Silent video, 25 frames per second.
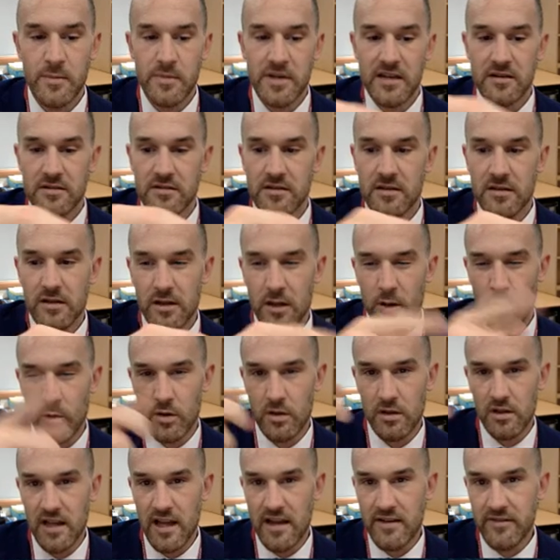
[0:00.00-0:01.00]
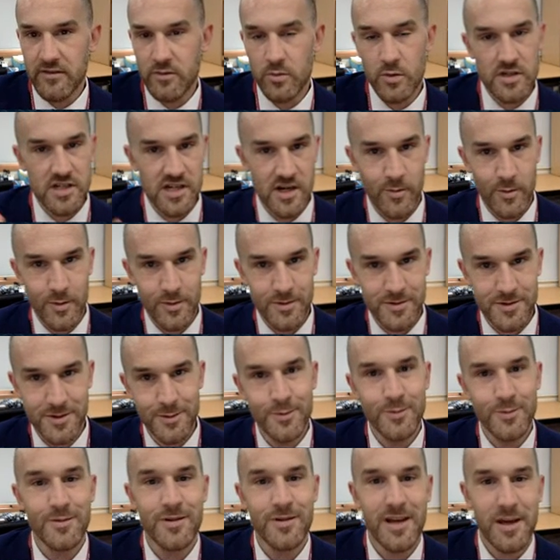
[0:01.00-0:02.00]
down to the lower left, which I won't
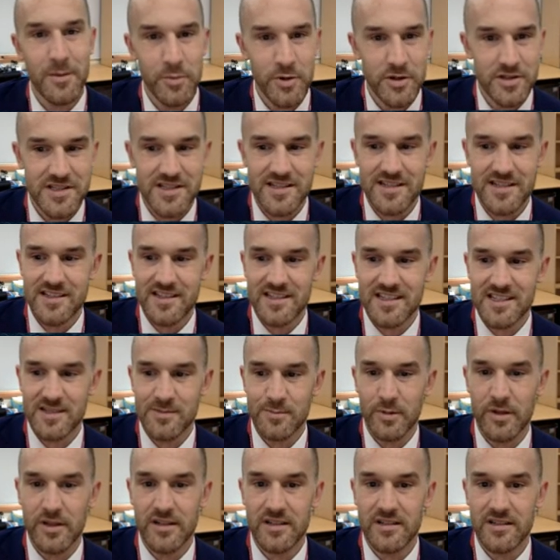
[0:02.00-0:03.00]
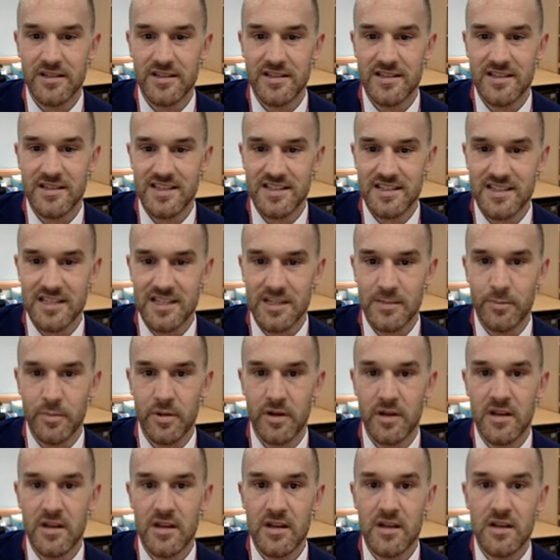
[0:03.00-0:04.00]
do, it puts it to sleep.
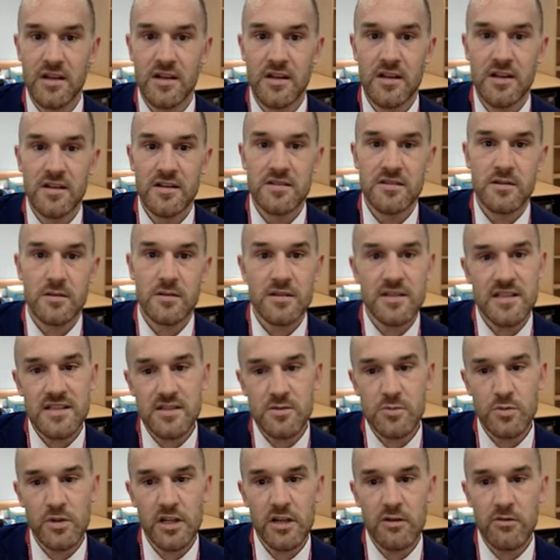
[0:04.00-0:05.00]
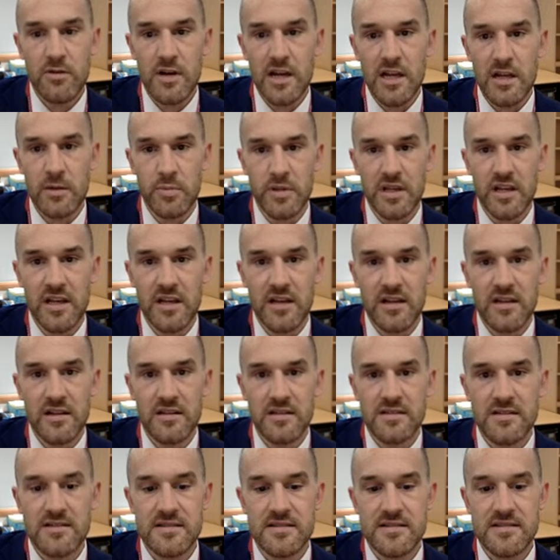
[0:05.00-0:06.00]
So this is really great
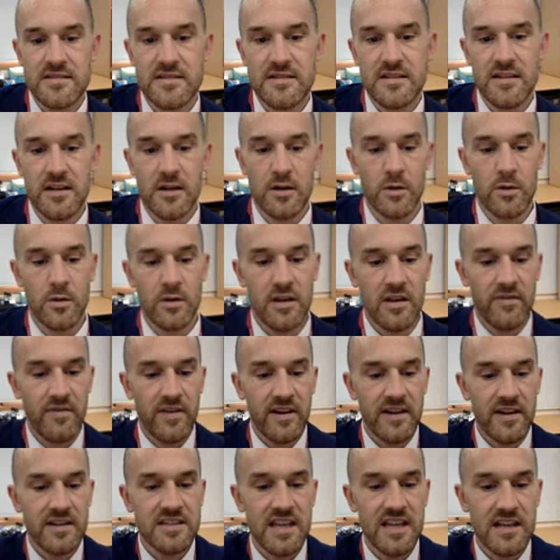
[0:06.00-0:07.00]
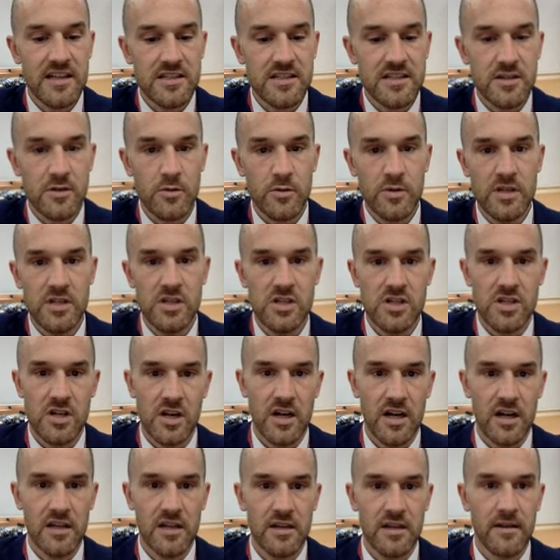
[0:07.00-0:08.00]
because, if I take a
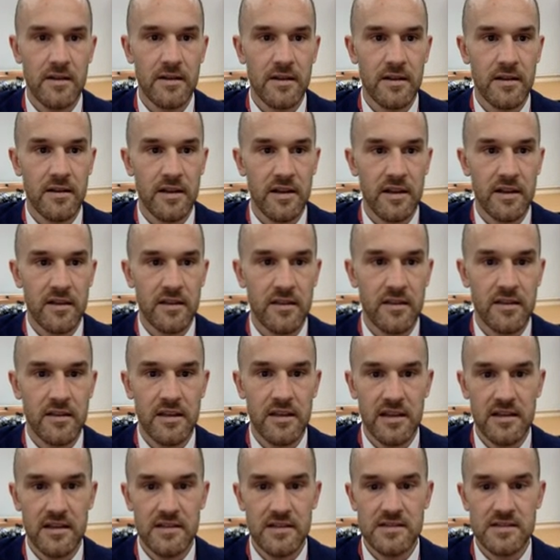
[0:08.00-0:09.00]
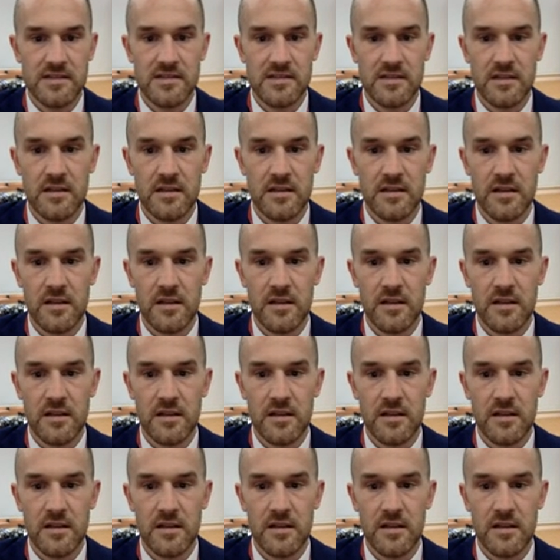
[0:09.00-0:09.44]
screenshot like this,